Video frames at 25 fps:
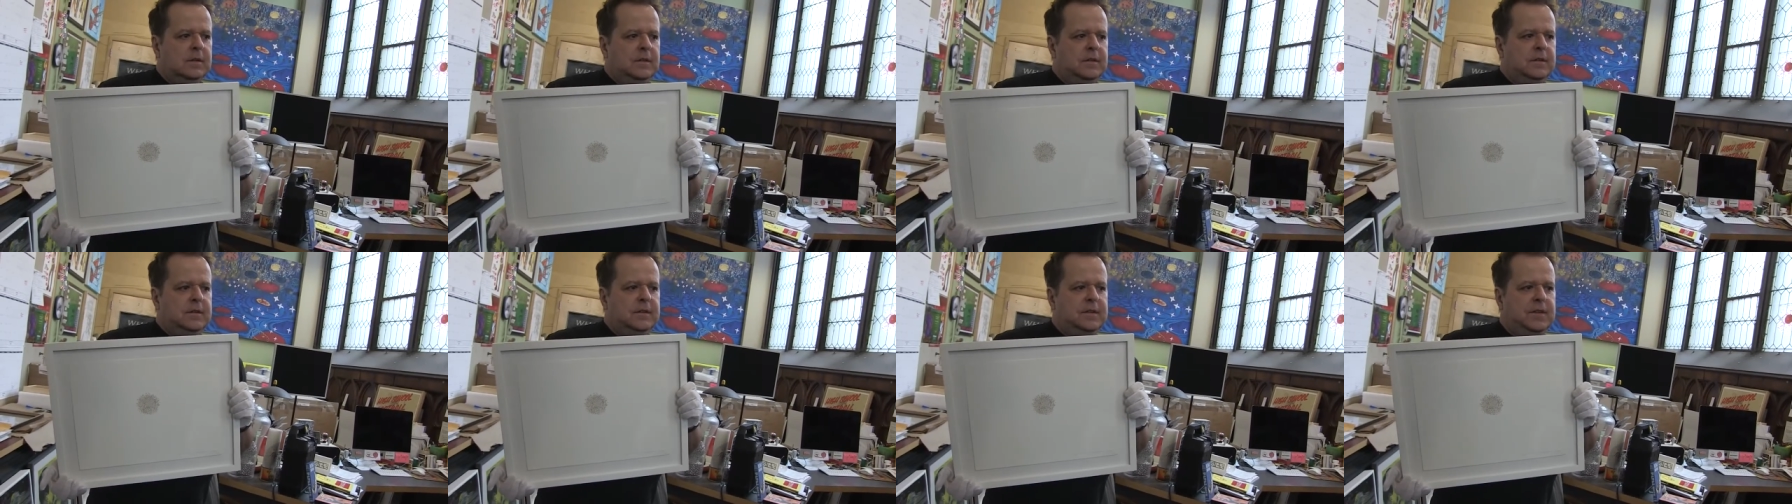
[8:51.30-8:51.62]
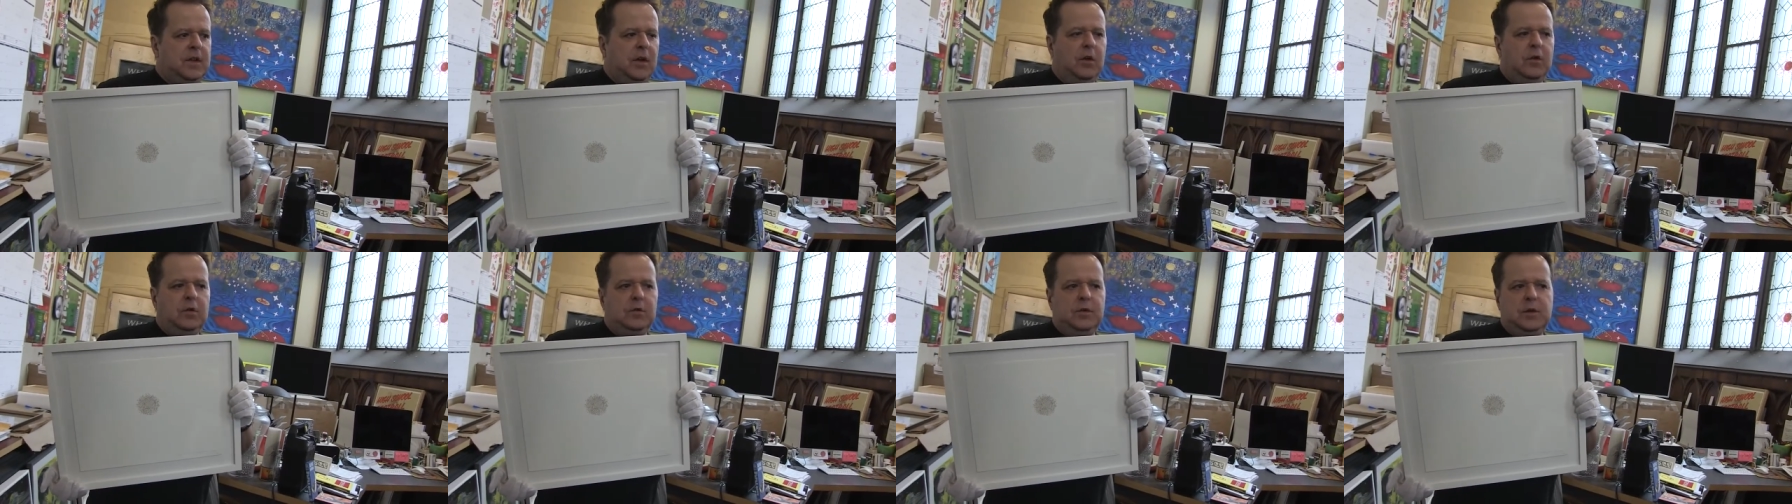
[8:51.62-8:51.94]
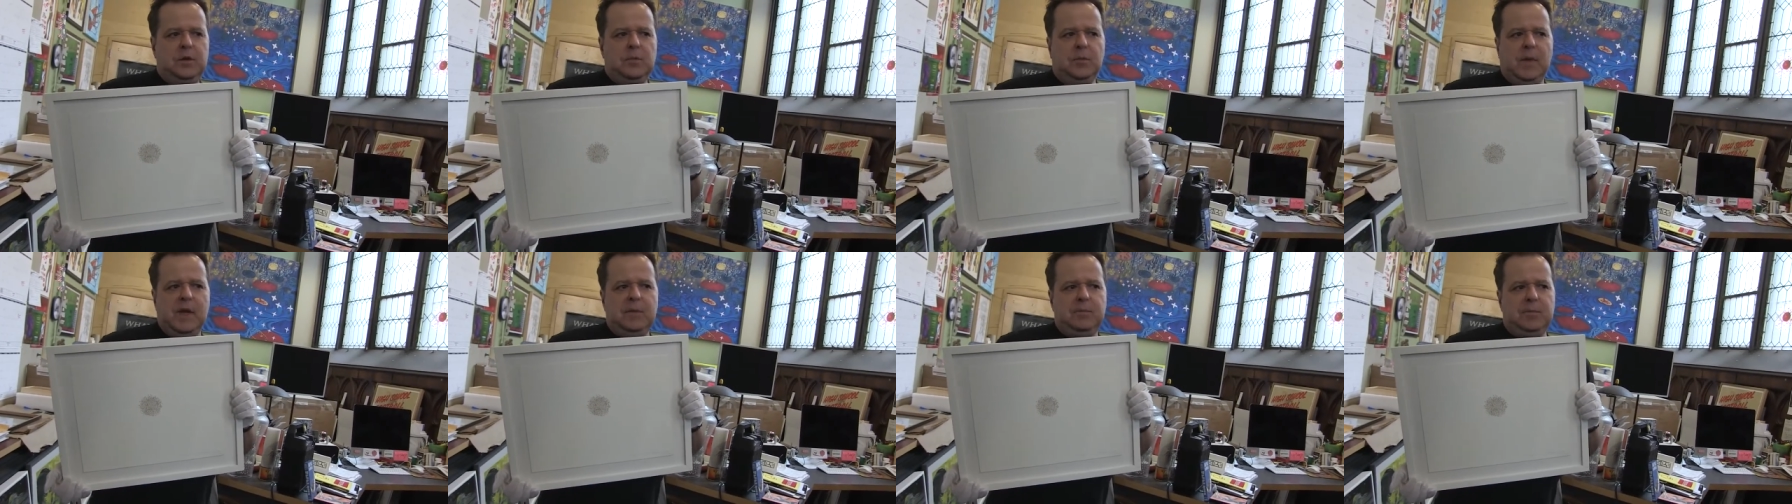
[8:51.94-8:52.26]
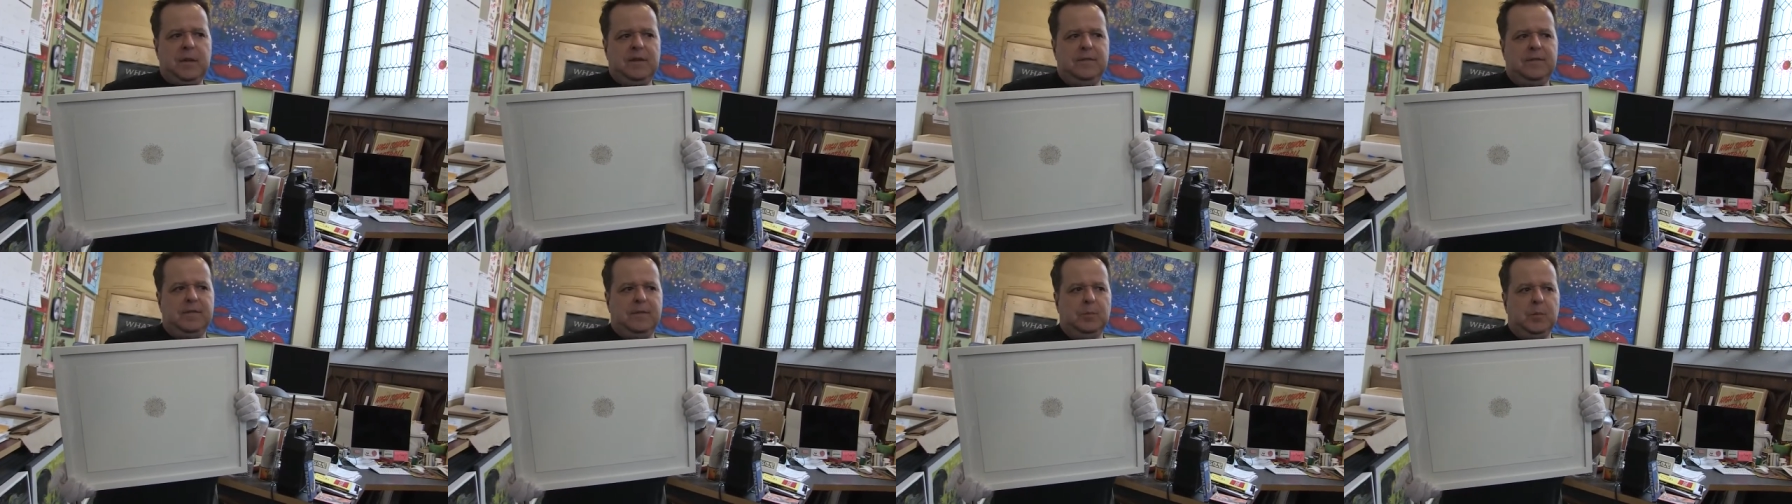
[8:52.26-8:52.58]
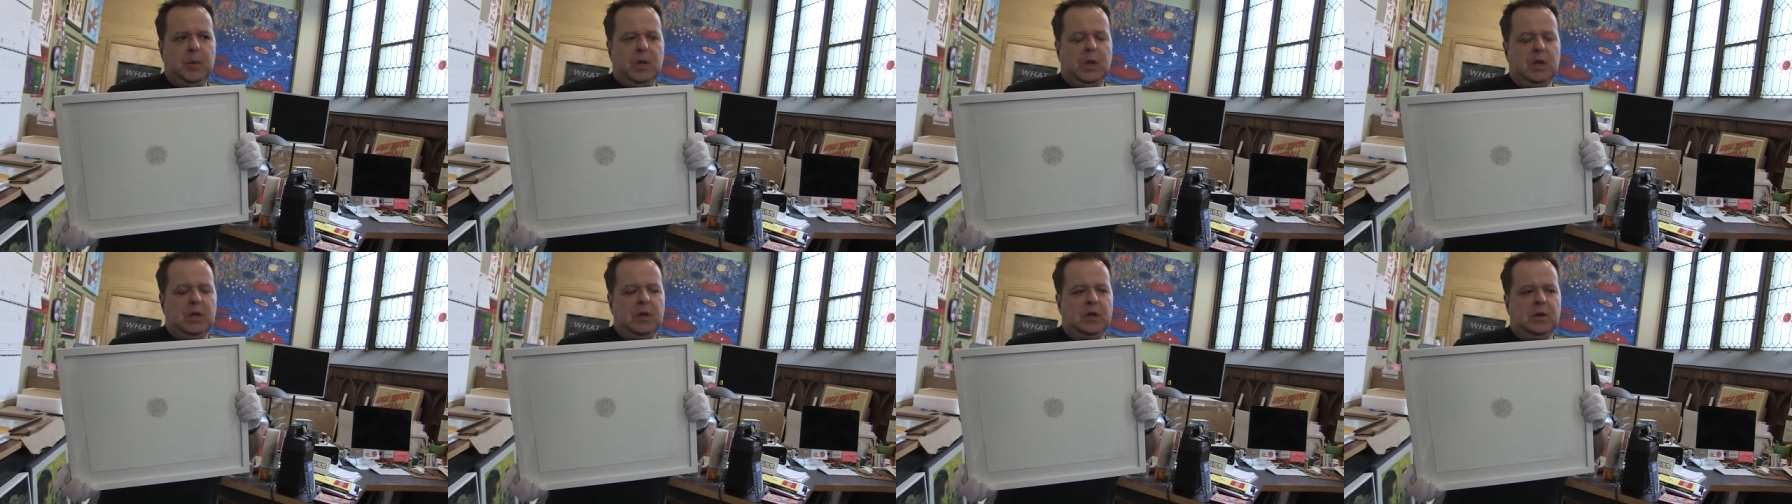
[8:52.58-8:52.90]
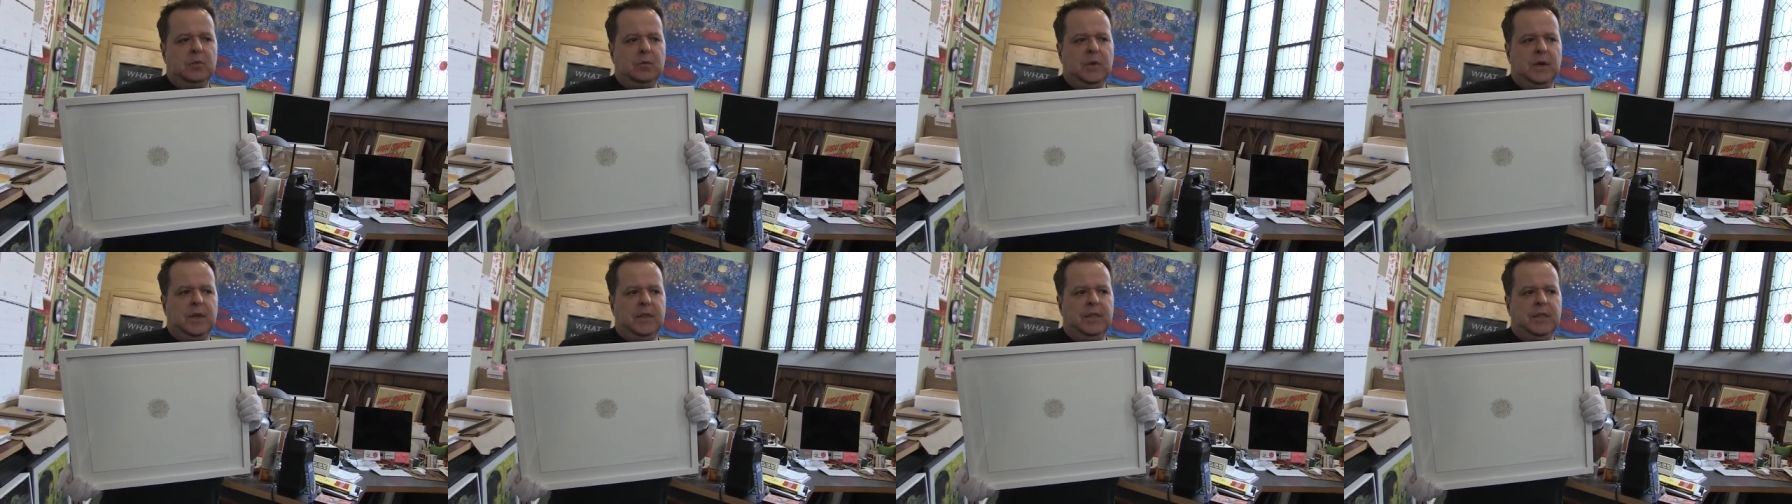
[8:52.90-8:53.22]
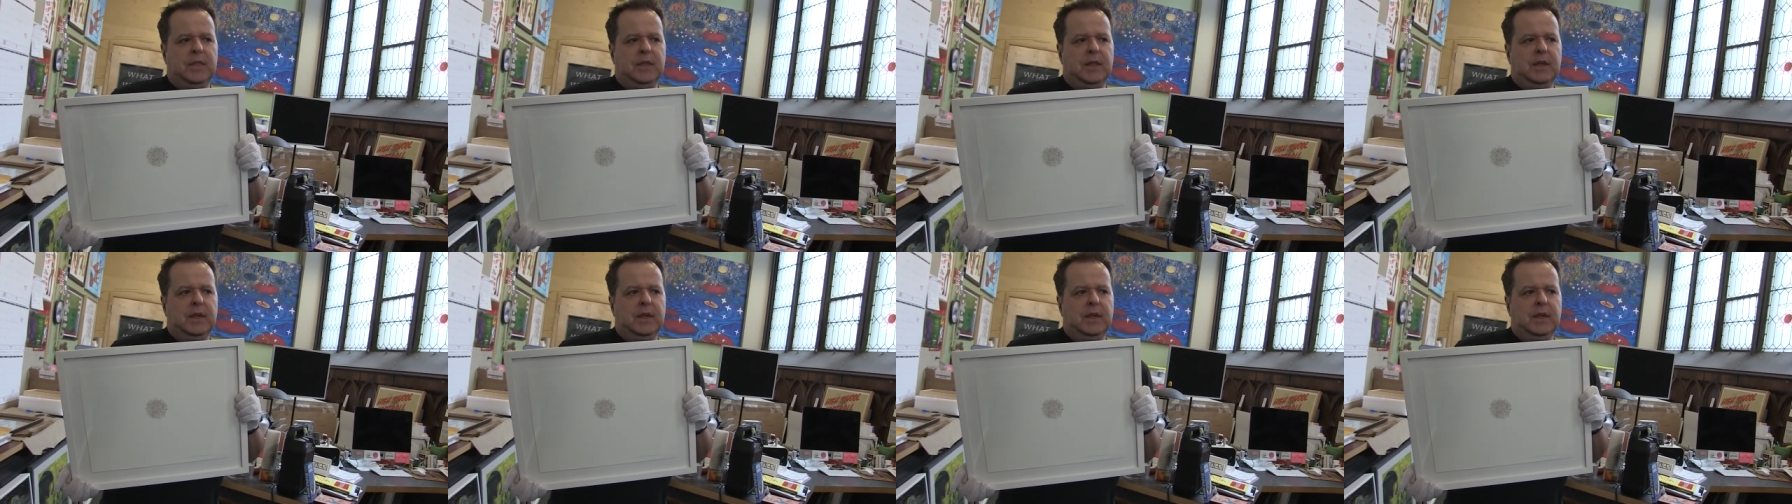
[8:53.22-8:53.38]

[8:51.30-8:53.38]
So you might be familiar with